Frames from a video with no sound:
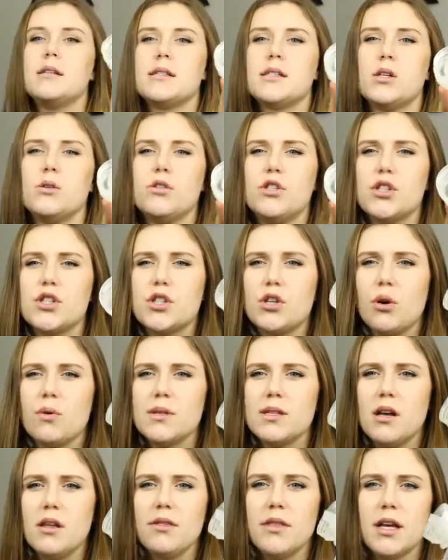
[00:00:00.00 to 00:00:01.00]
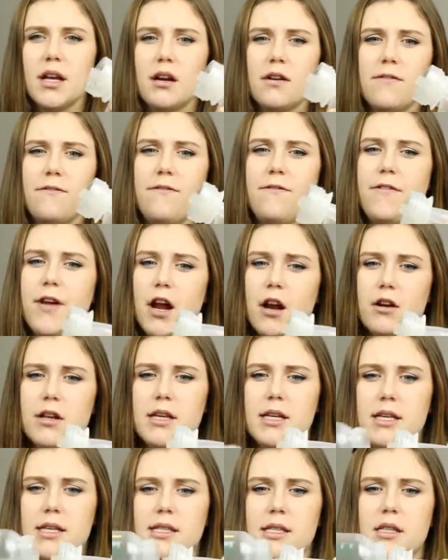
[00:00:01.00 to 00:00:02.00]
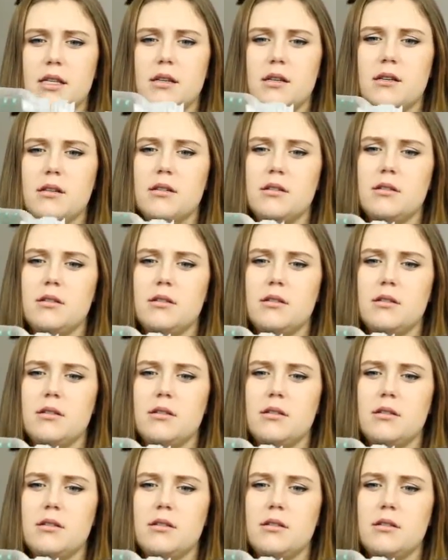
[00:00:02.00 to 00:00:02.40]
So it just goes on there, very easy.